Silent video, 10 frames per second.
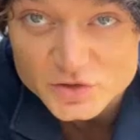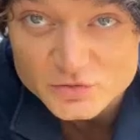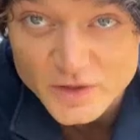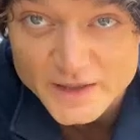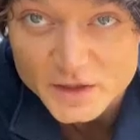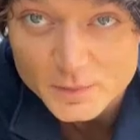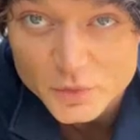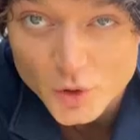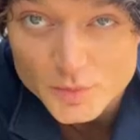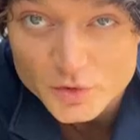to rent a
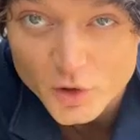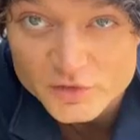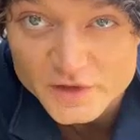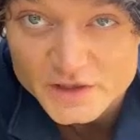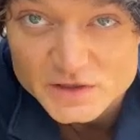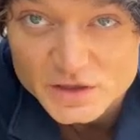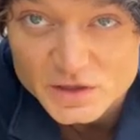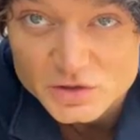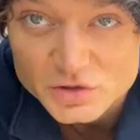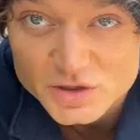proper office, so
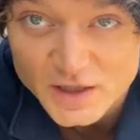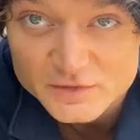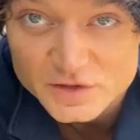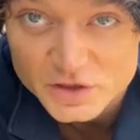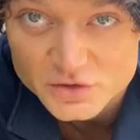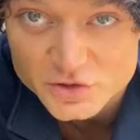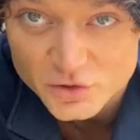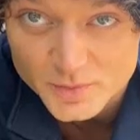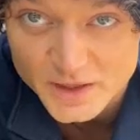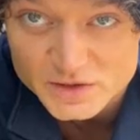you just have to use
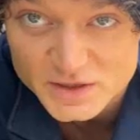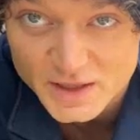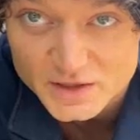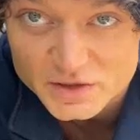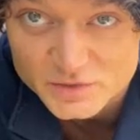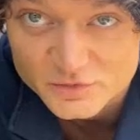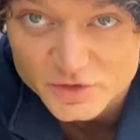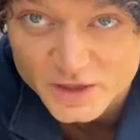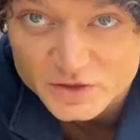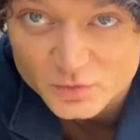your imagination
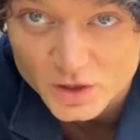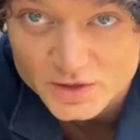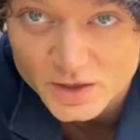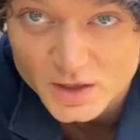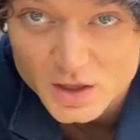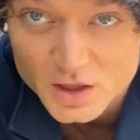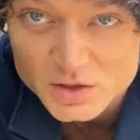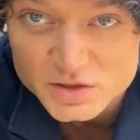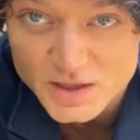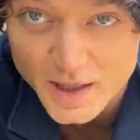for this one.
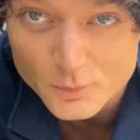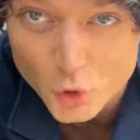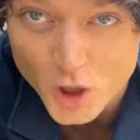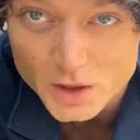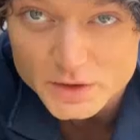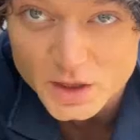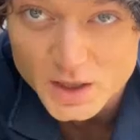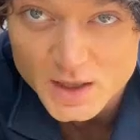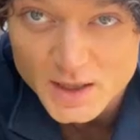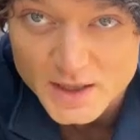Step 1
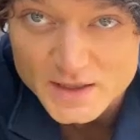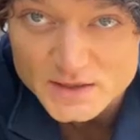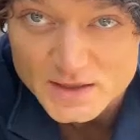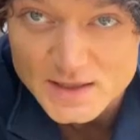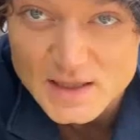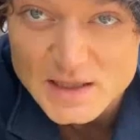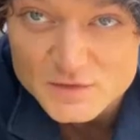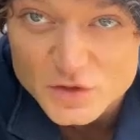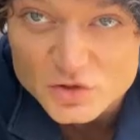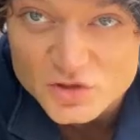is
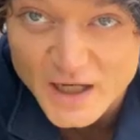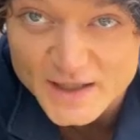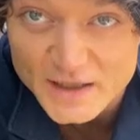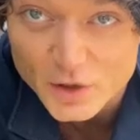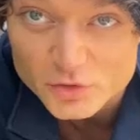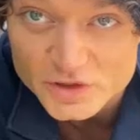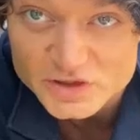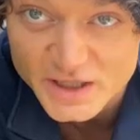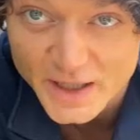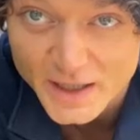leave your jacket on the
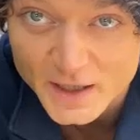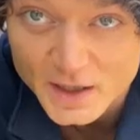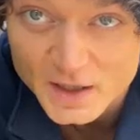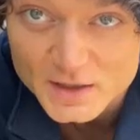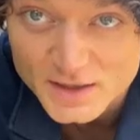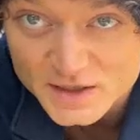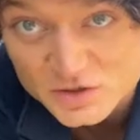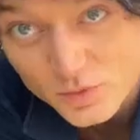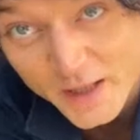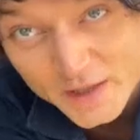chair.
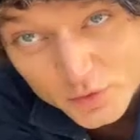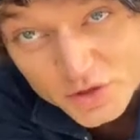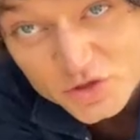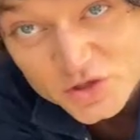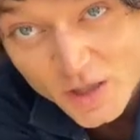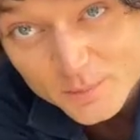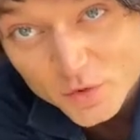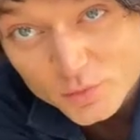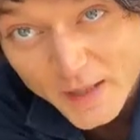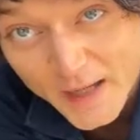This way, when you
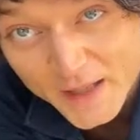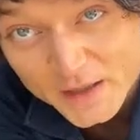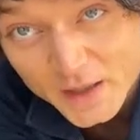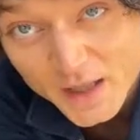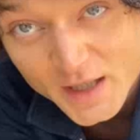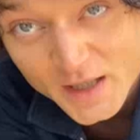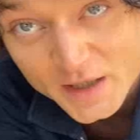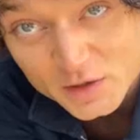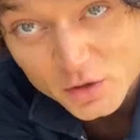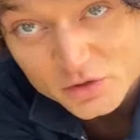stumble back,
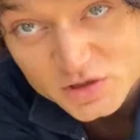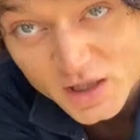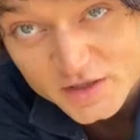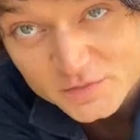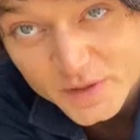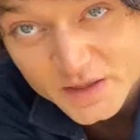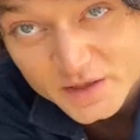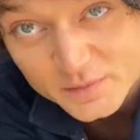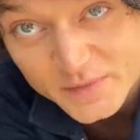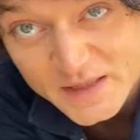it looks like you've been
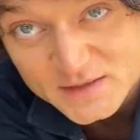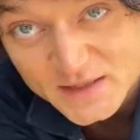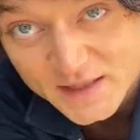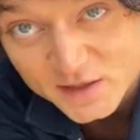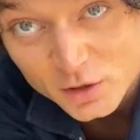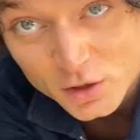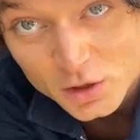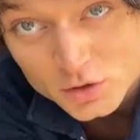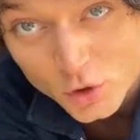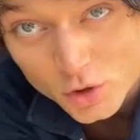in a meeting,
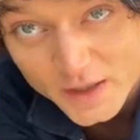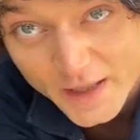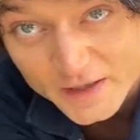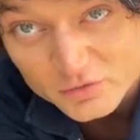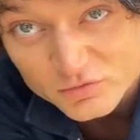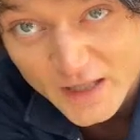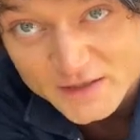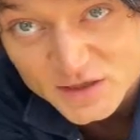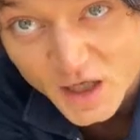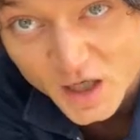not getting
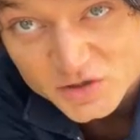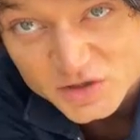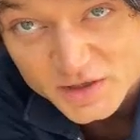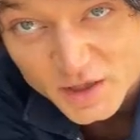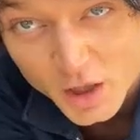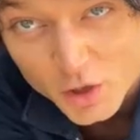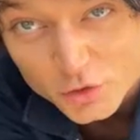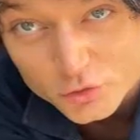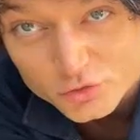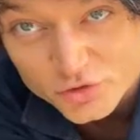rat-arsed in a
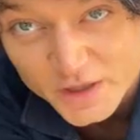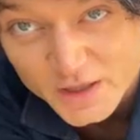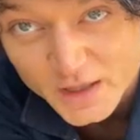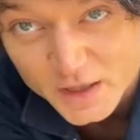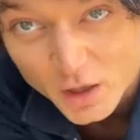local drinking